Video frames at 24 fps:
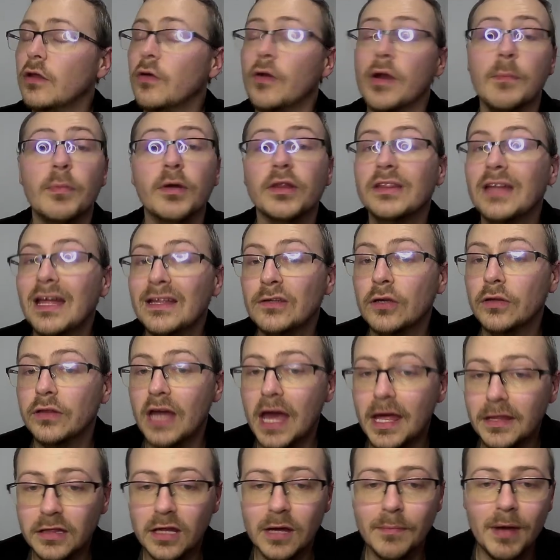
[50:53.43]
Santos
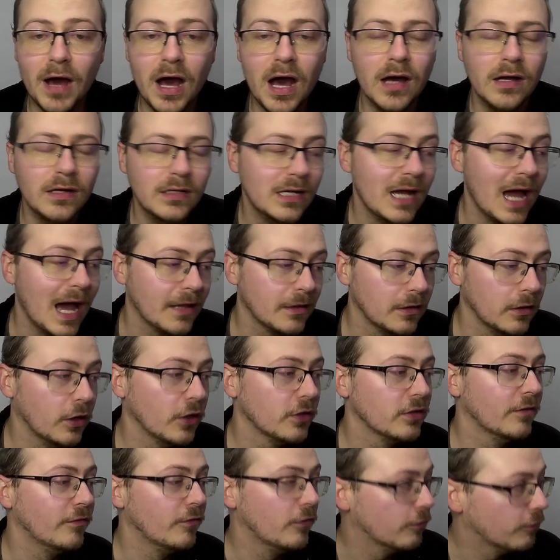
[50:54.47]
Escobar has a lot
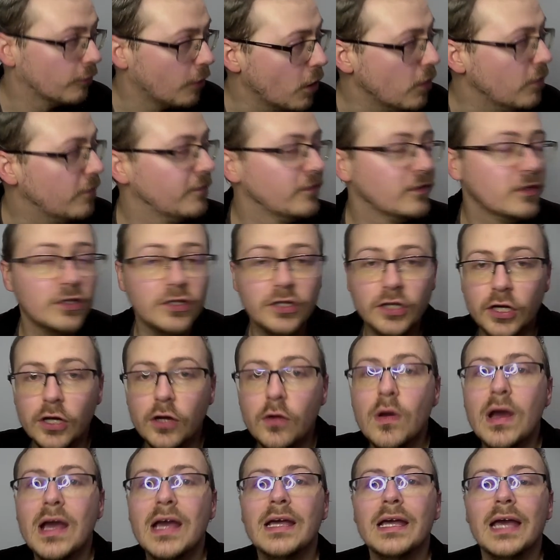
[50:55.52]
of growth to do
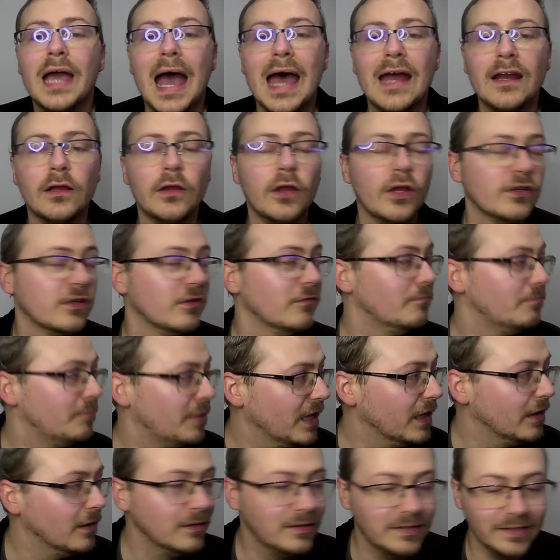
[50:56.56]
and a lot of
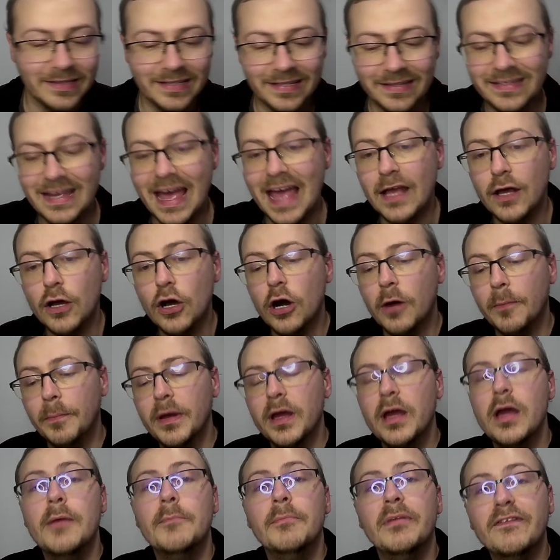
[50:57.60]
build to take up
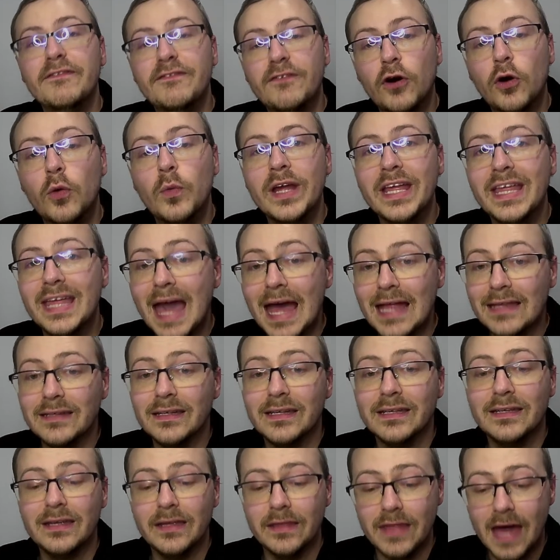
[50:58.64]
before we get
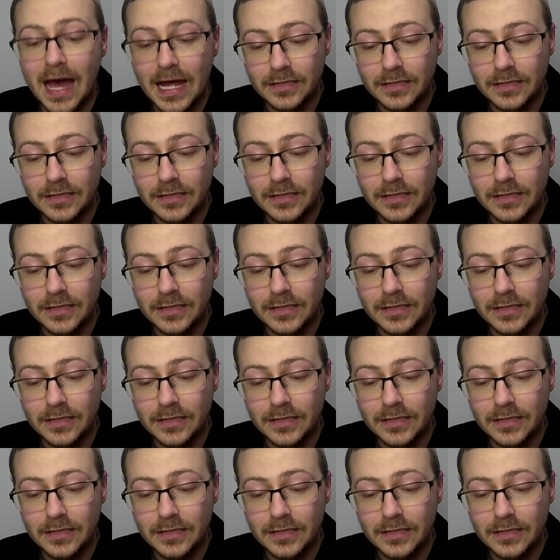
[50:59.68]
to that